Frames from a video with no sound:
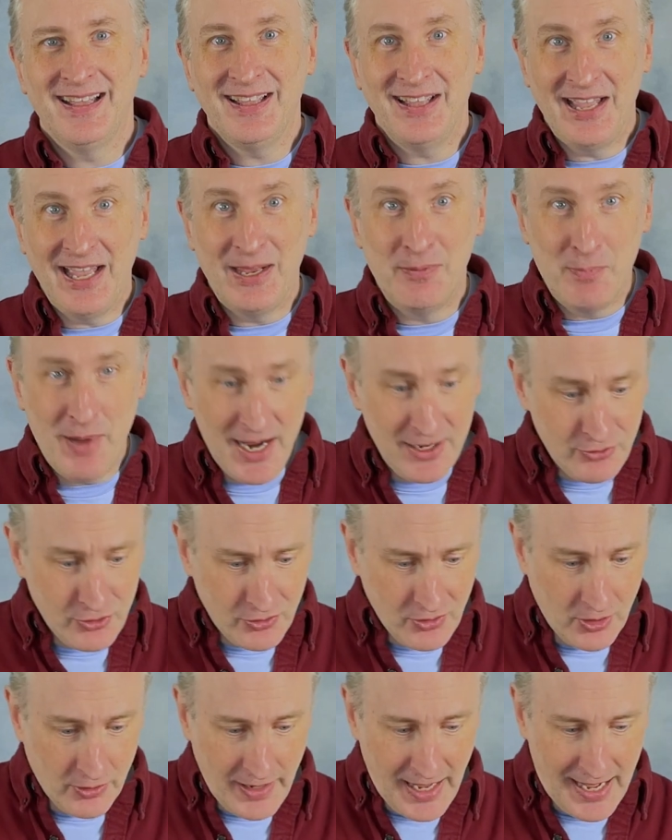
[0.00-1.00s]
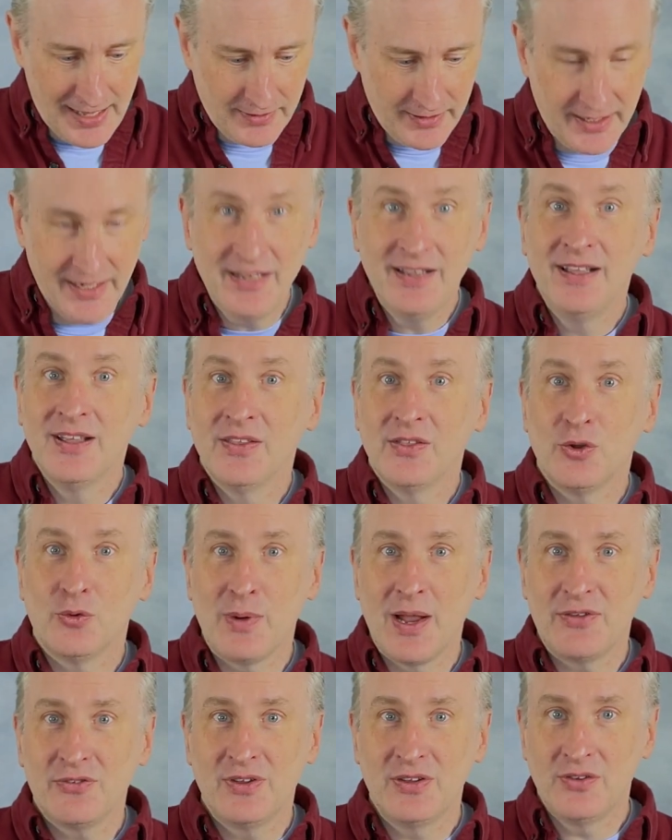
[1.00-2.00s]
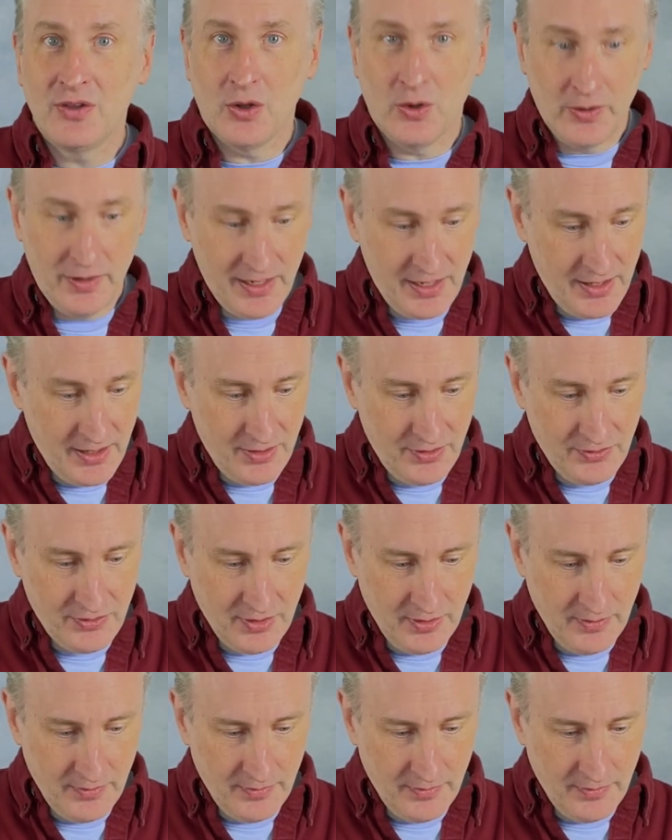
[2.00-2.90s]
In major tonality, the resting tone is